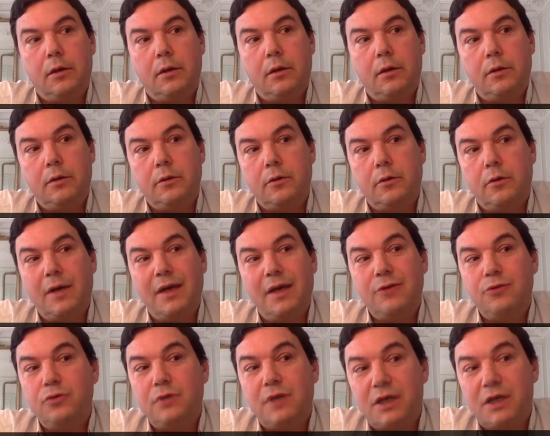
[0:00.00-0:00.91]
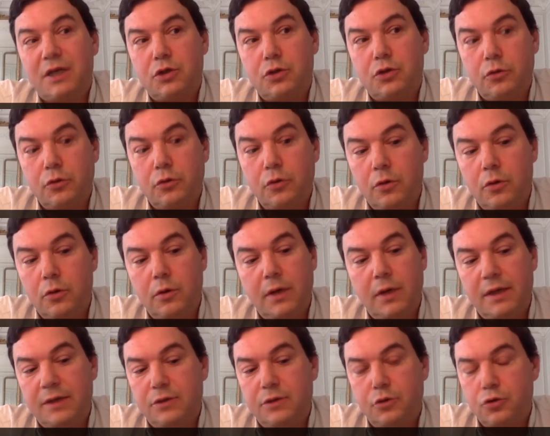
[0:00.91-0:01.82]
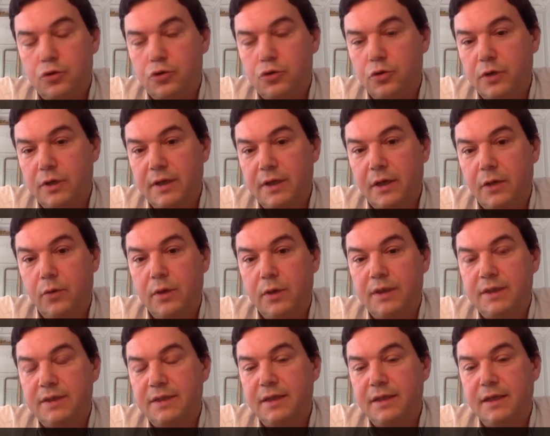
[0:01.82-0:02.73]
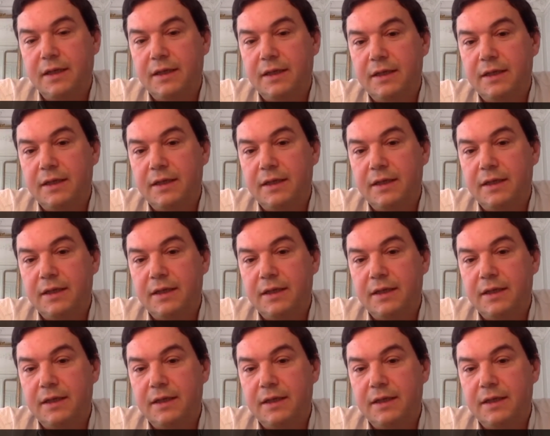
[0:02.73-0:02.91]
you know, educational and social inequality